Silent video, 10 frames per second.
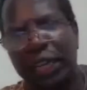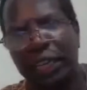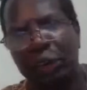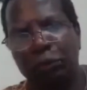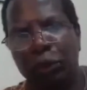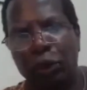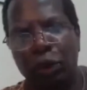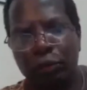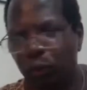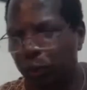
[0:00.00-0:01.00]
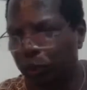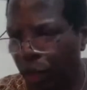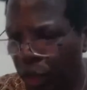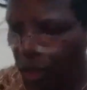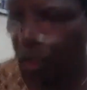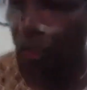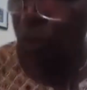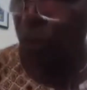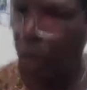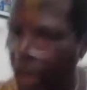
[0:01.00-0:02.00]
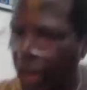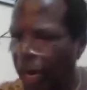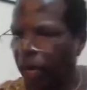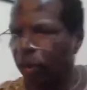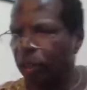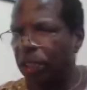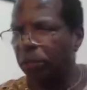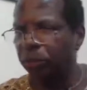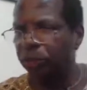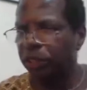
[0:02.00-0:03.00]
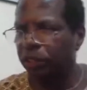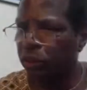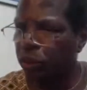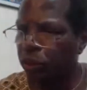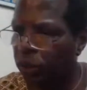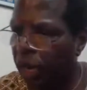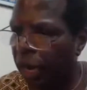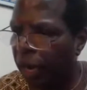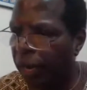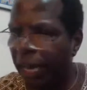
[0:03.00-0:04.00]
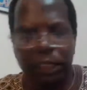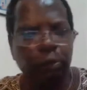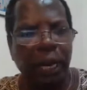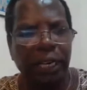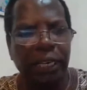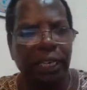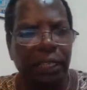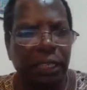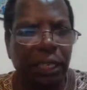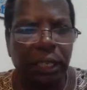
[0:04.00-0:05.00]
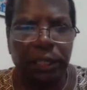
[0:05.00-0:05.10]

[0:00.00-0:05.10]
Thank you for all of you who contributed to expanding,